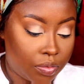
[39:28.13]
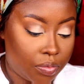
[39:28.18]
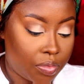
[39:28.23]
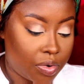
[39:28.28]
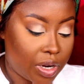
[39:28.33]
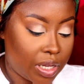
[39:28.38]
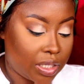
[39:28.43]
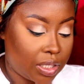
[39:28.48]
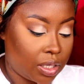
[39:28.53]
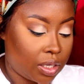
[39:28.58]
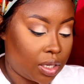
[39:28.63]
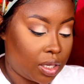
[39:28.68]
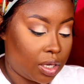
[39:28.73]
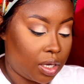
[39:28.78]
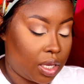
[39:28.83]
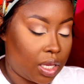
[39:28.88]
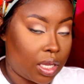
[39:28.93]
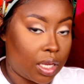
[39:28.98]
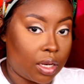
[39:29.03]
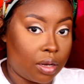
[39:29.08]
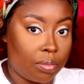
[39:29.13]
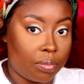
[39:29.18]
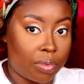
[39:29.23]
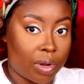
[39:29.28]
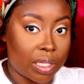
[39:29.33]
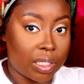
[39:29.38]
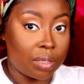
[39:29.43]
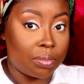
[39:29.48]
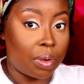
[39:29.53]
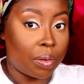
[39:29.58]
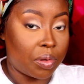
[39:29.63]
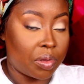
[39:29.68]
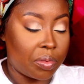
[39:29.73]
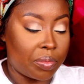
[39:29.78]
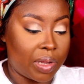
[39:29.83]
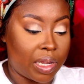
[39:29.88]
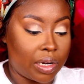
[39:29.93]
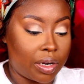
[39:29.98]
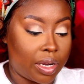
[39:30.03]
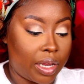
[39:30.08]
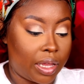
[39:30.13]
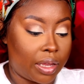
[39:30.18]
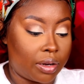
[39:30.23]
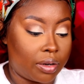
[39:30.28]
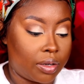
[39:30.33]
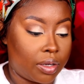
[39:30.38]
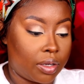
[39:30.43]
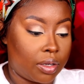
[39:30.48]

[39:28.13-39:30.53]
pressing it in, pressing my beauty blender in.